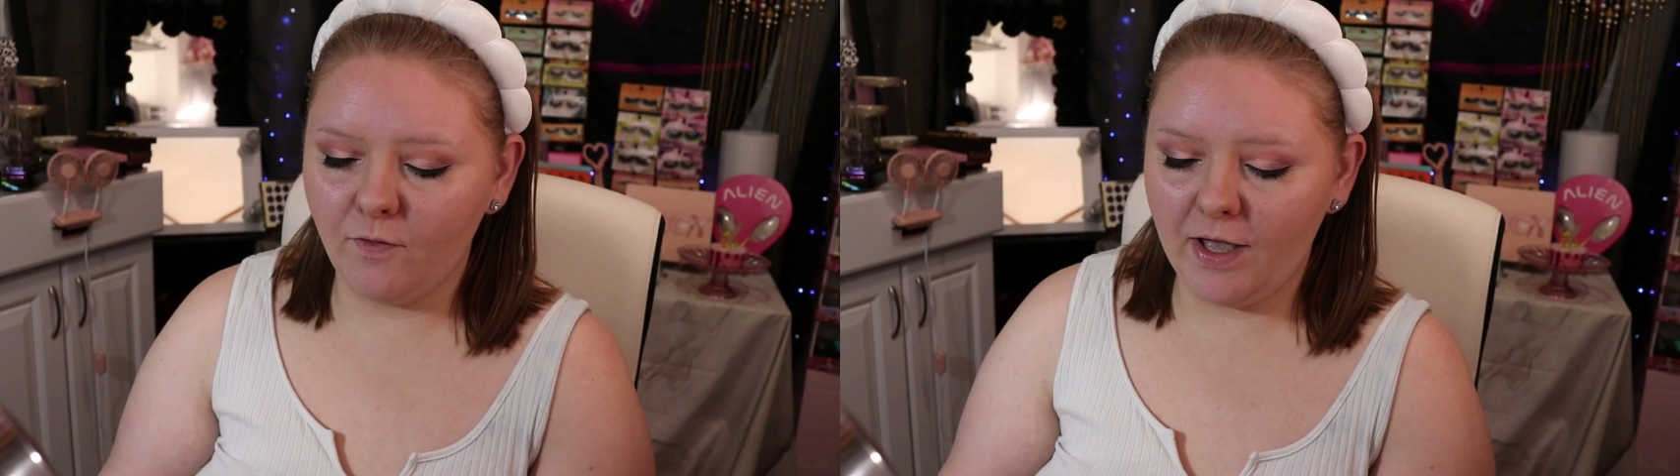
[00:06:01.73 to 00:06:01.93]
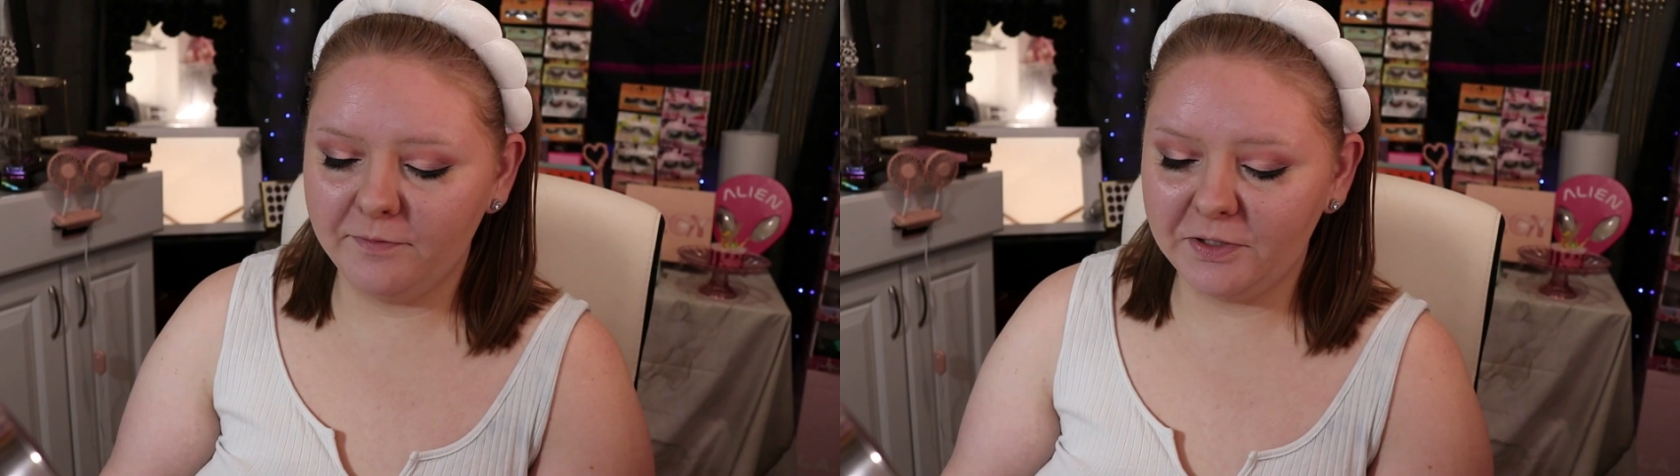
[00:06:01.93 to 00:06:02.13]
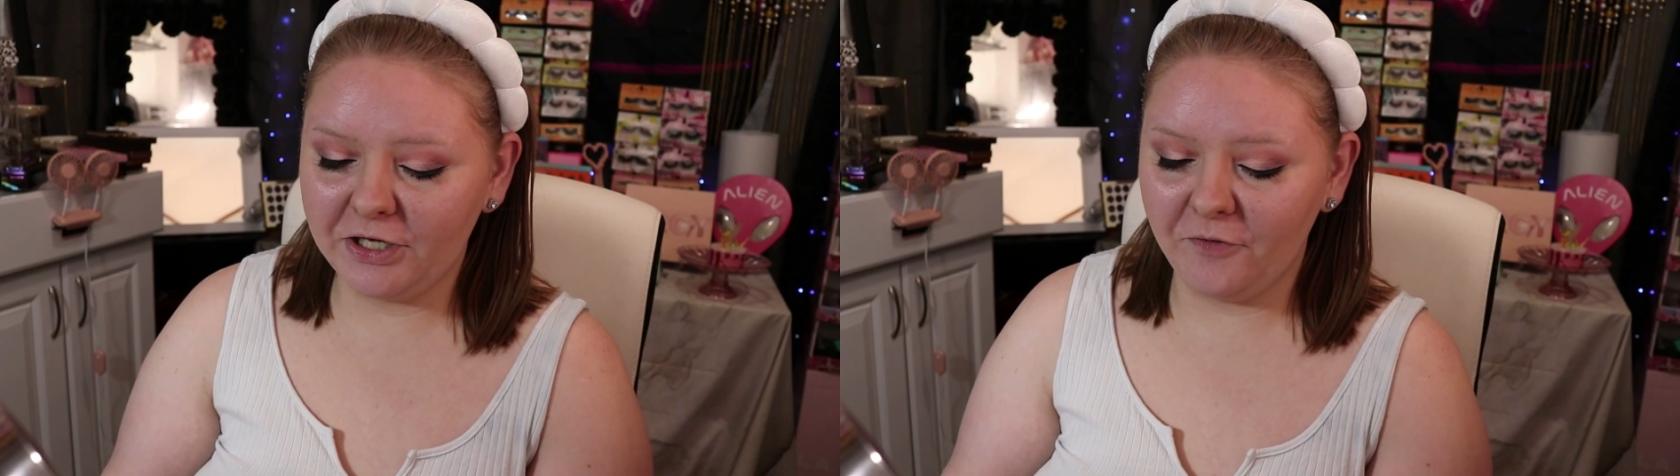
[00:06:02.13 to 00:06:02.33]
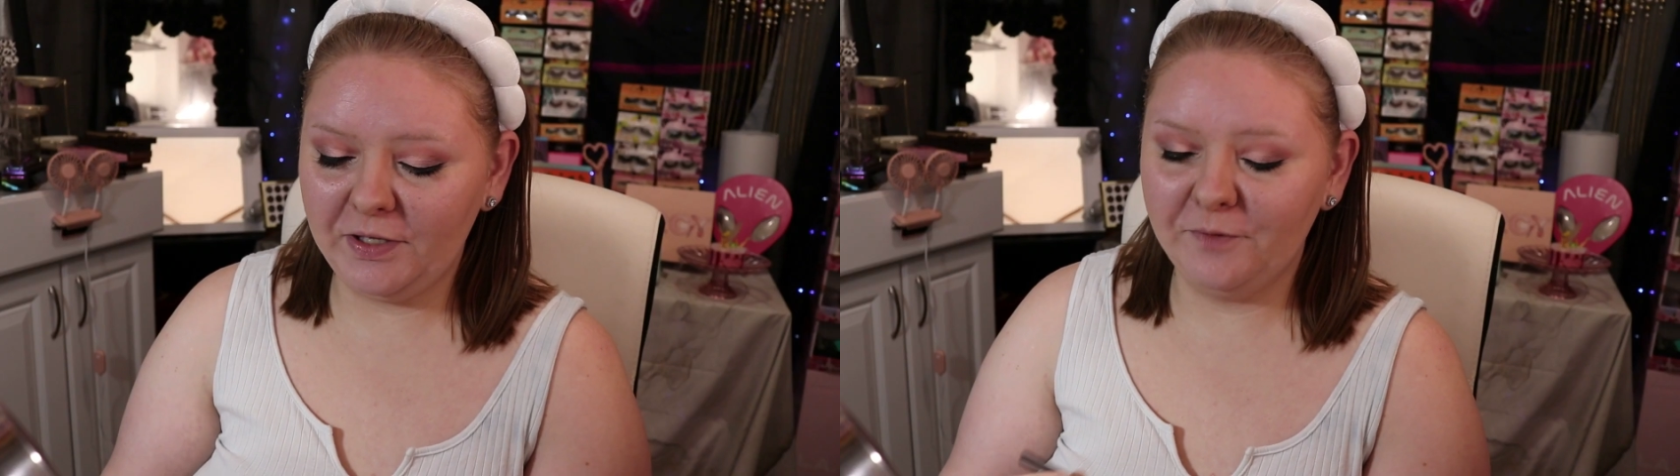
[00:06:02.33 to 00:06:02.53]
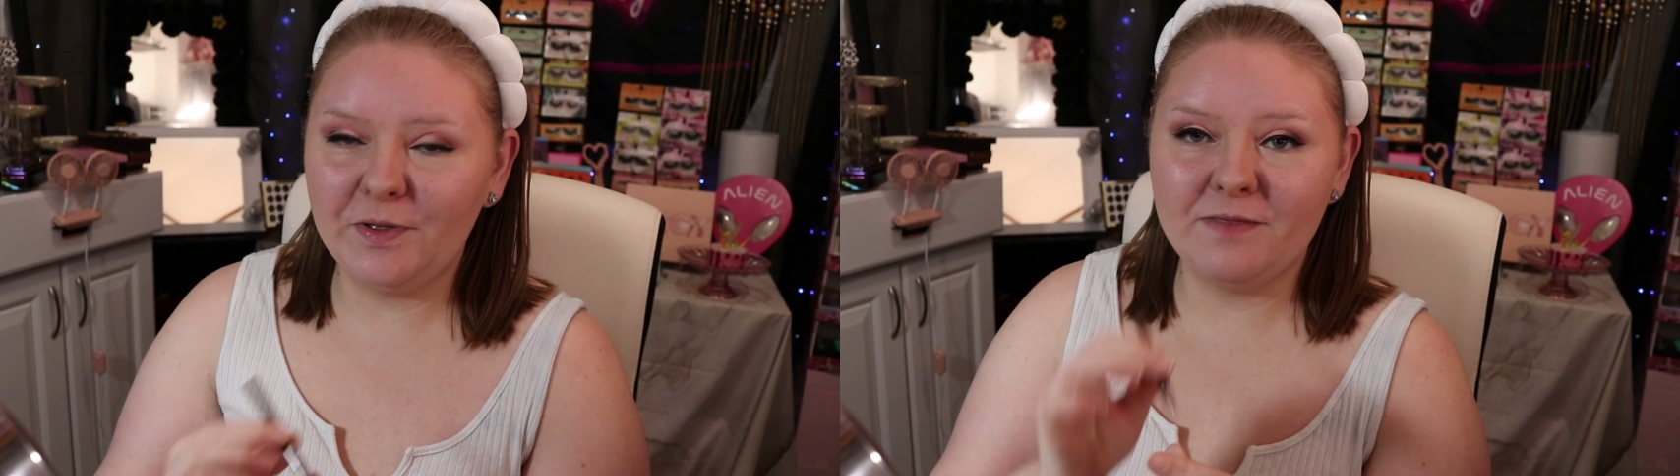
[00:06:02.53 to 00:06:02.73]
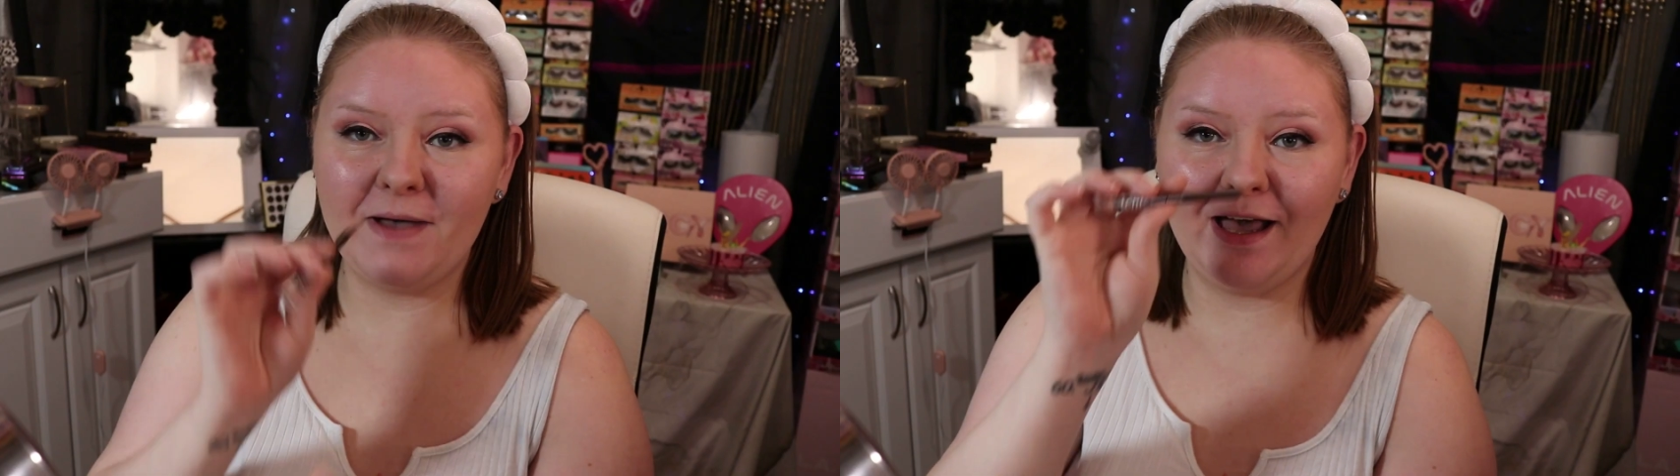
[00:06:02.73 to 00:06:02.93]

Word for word: So I'm going to go in with my